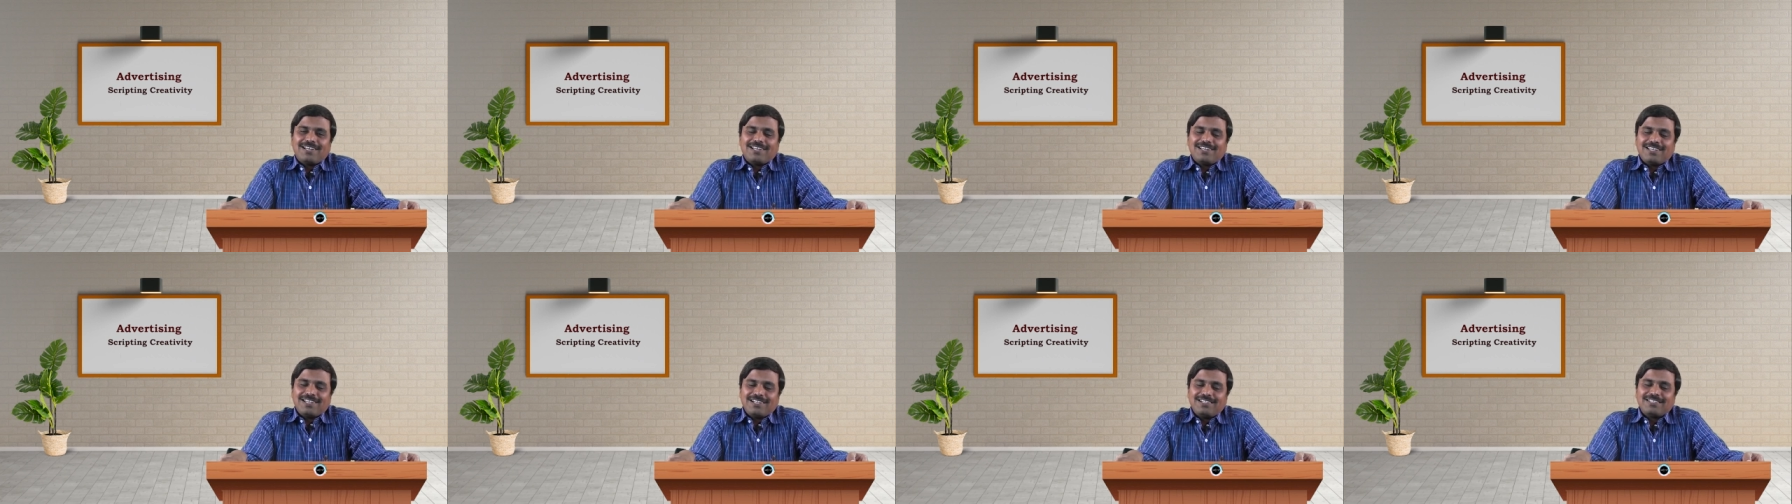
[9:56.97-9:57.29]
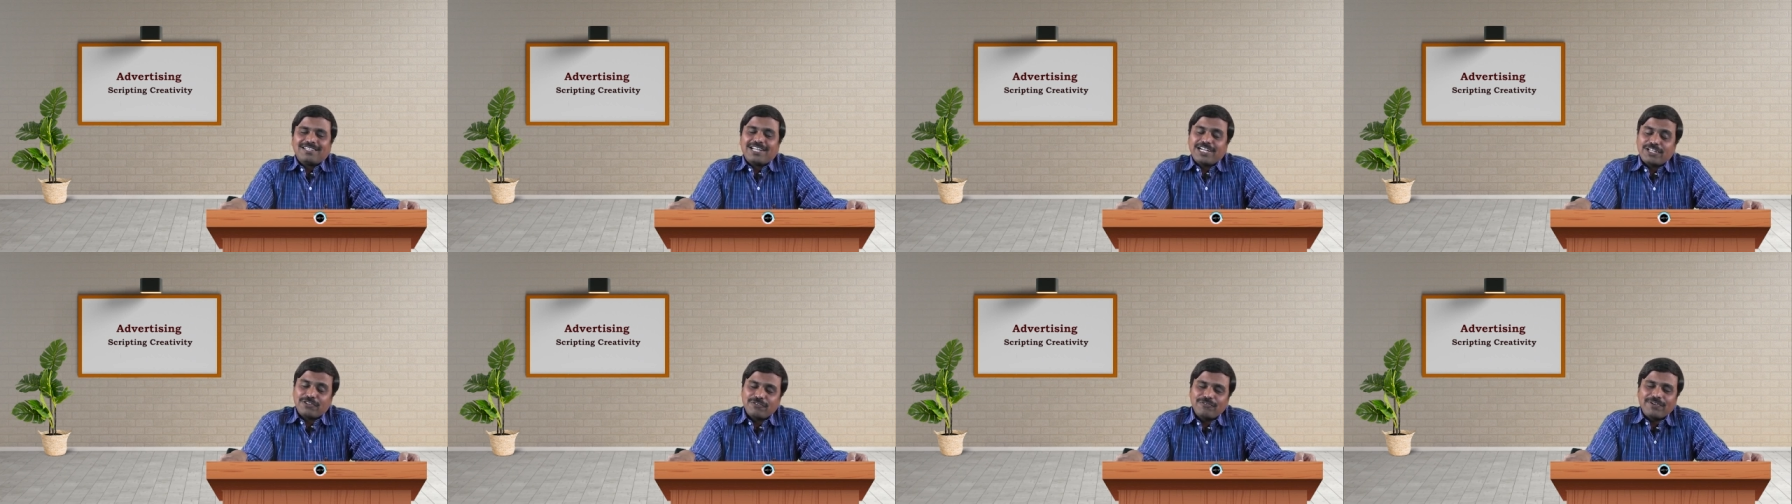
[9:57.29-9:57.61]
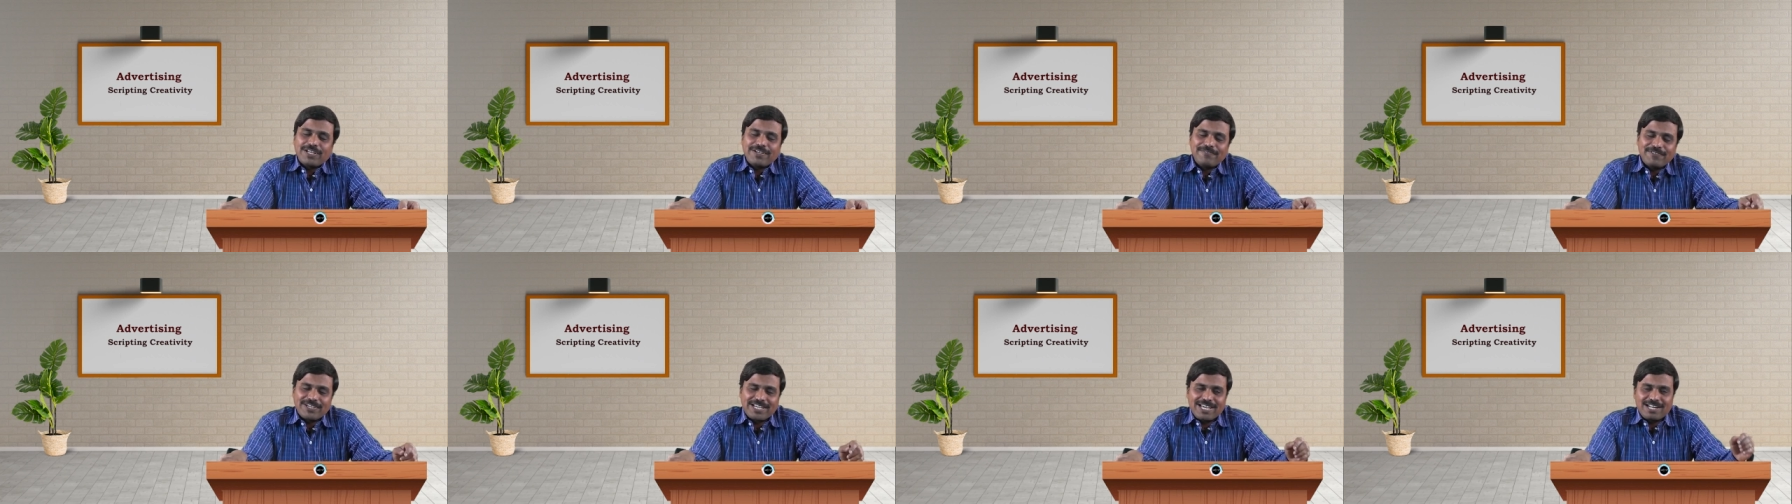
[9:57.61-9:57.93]
in that
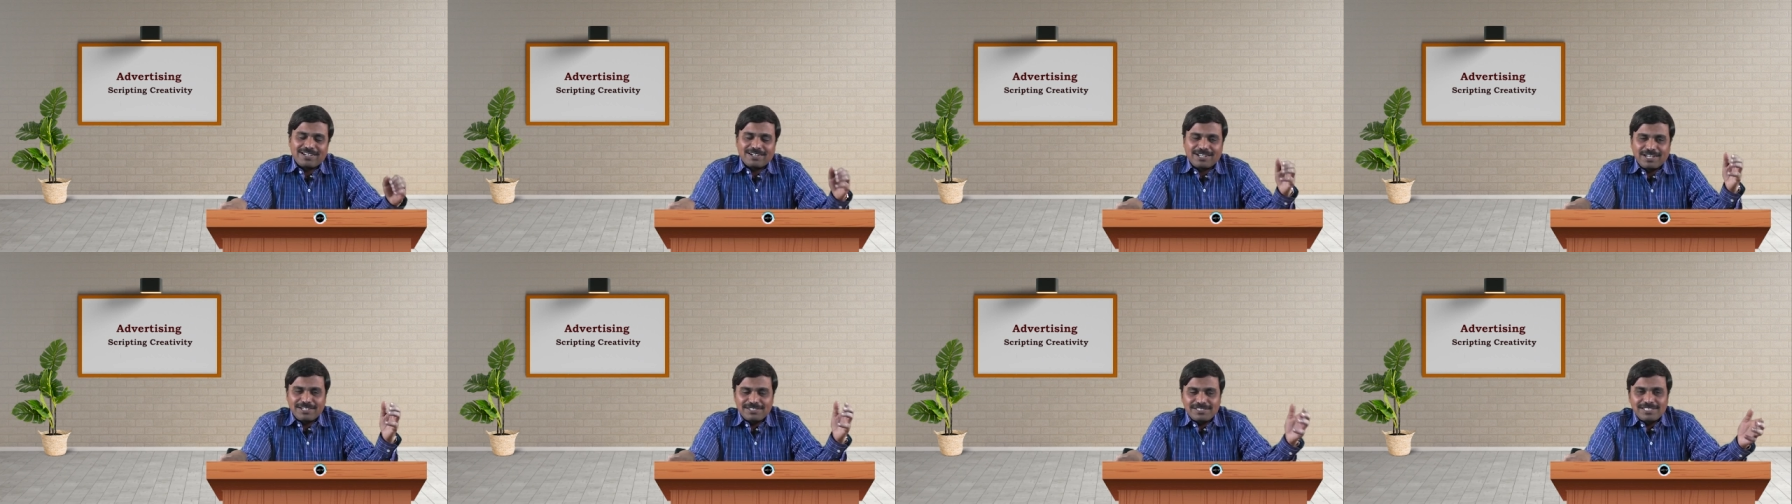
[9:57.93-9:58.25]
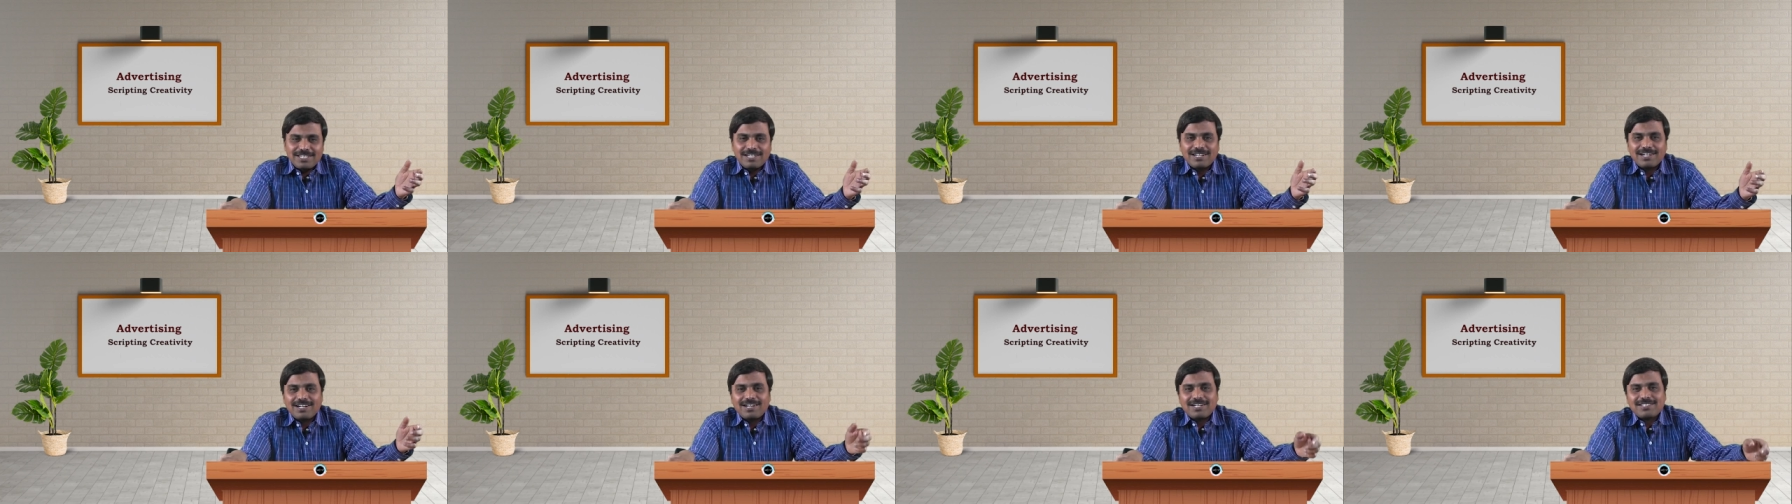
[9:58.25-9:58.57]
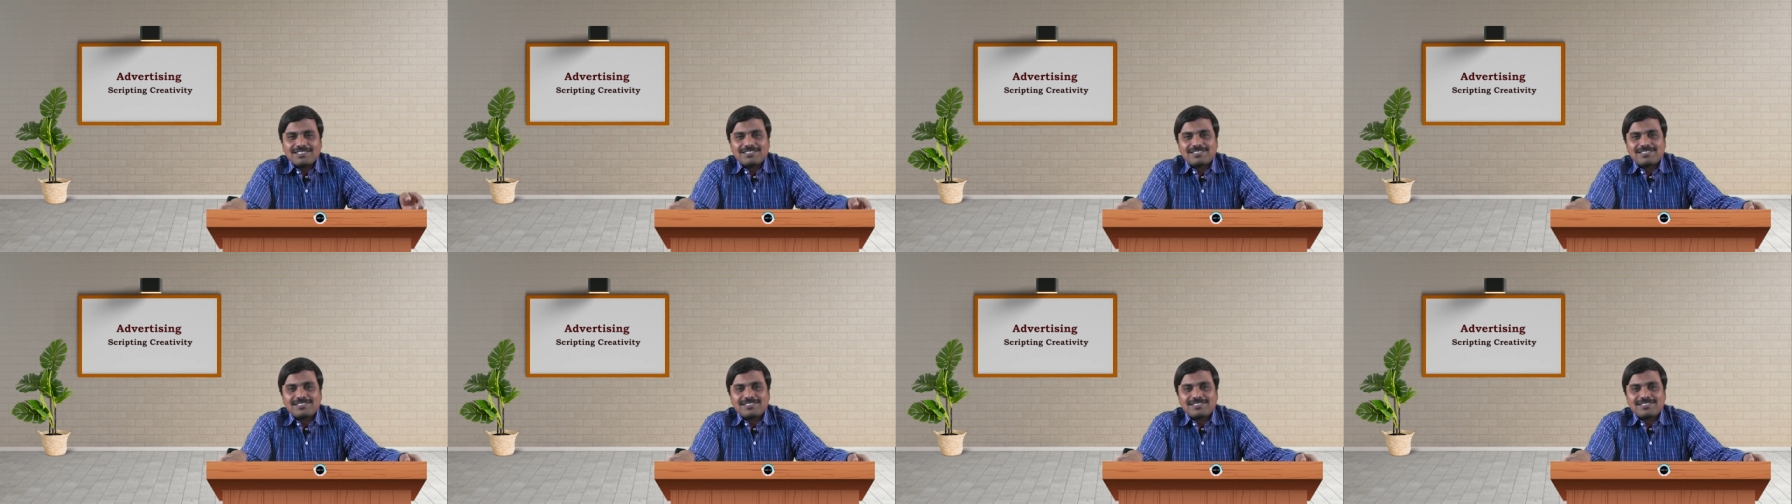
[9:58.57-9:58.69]
way, we can consider